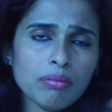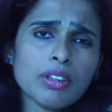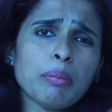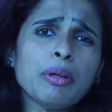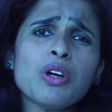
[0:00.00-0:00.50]

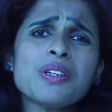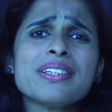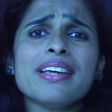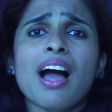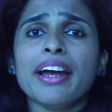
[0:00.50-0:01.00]
because
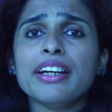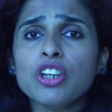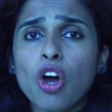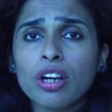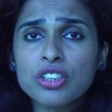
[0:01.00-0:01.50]
the
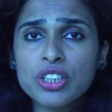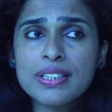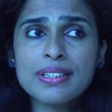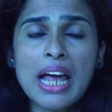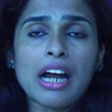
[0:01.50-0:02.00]

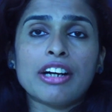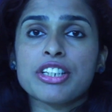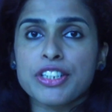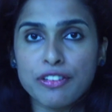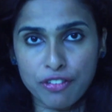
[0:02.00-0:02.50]
ideologies are
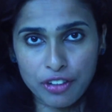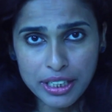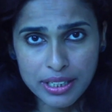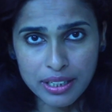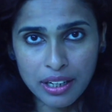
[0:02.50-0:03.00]

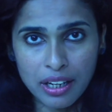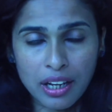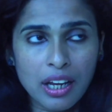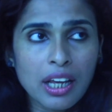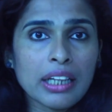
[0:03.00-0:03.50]
different.
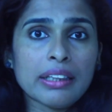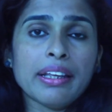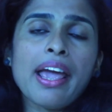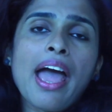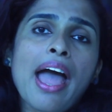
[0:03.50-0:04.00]

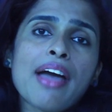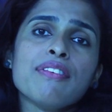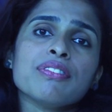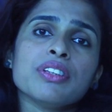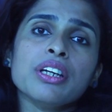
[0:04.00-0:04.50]
They
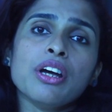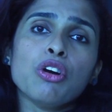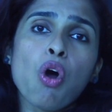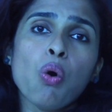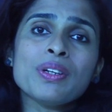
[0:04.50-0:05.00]
have
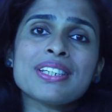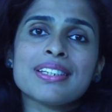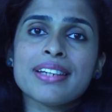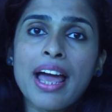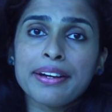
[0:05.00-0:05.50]
their own
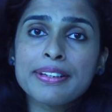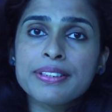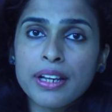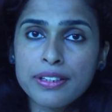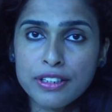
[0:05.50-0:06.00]
standard
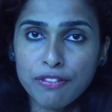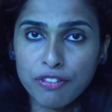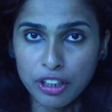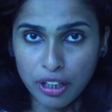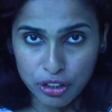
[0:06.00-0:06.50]

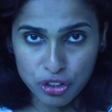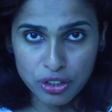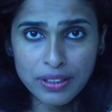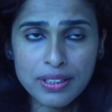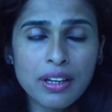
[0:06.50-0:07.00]

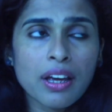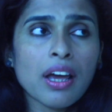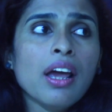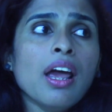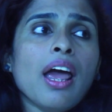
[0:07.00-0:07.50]
justifications
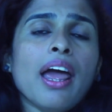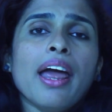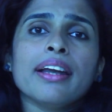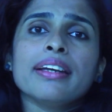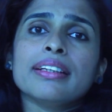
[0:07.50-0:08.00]

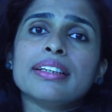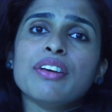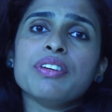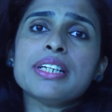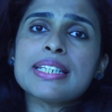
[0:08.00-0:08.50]
and they're
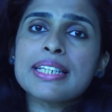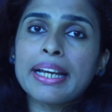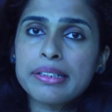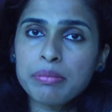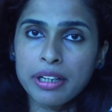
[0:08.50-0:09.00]
very
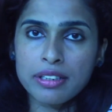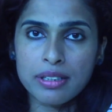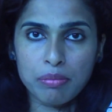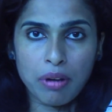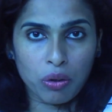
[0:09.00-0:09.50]

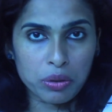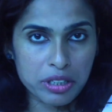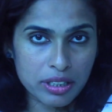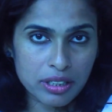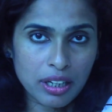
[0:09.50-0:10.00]
sentimental about it.